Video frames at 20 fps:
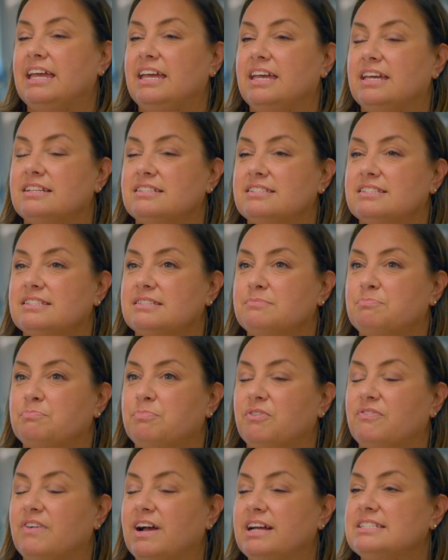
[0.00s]
It
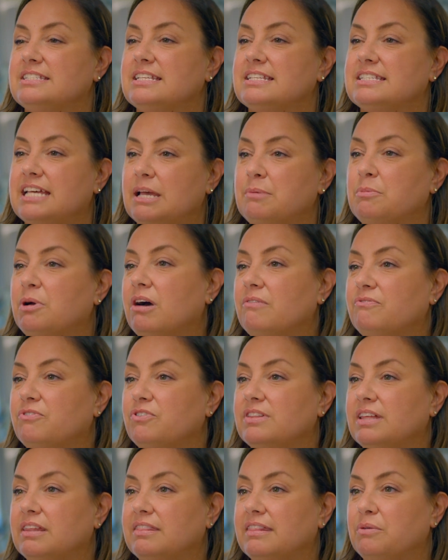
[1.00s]
provides the same
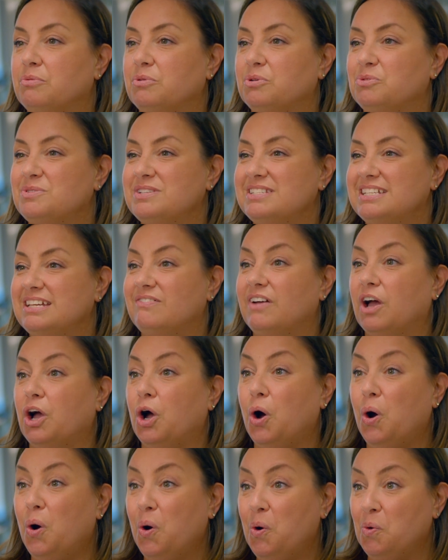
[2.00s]
comfort that they would receive at
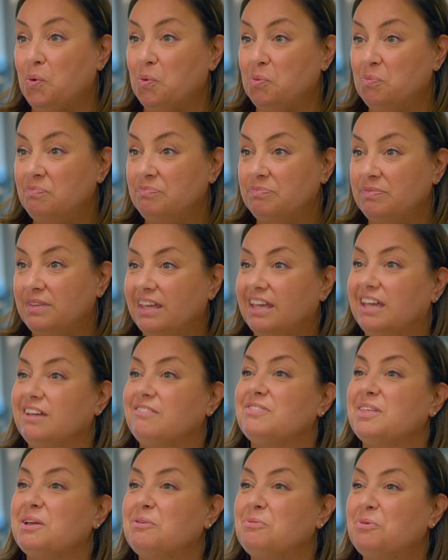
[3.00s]
home
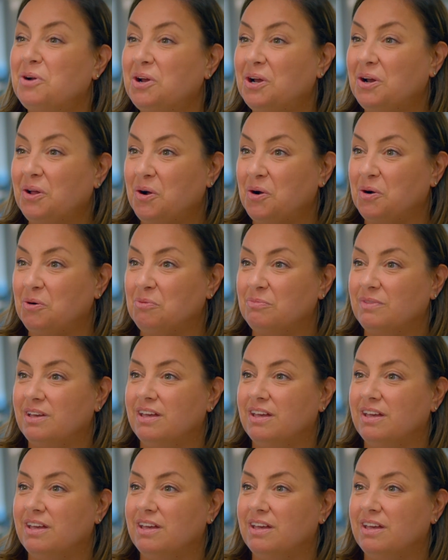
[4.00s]
if they were at home.